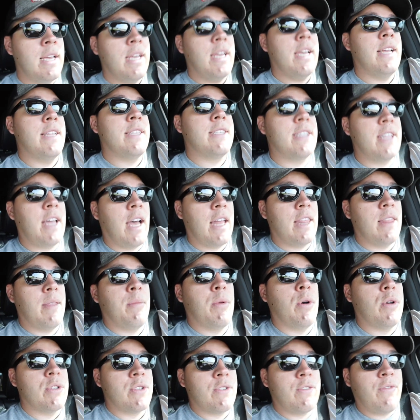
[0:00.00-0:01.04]
it's not the
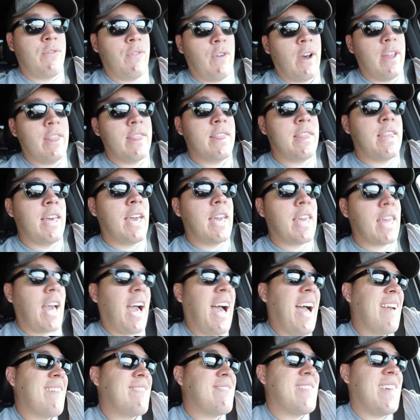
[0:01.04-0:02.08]
most fun thing.
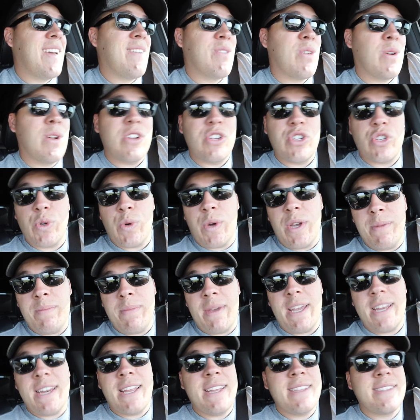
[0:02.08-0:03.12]
I've never enjoyed
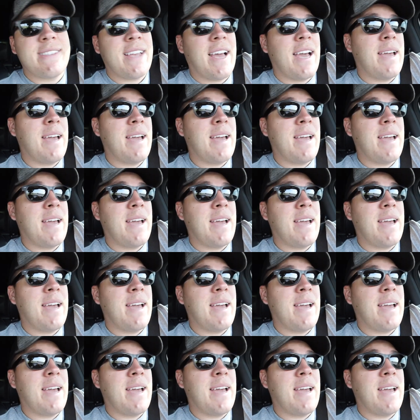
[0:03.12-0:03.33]
maintenance.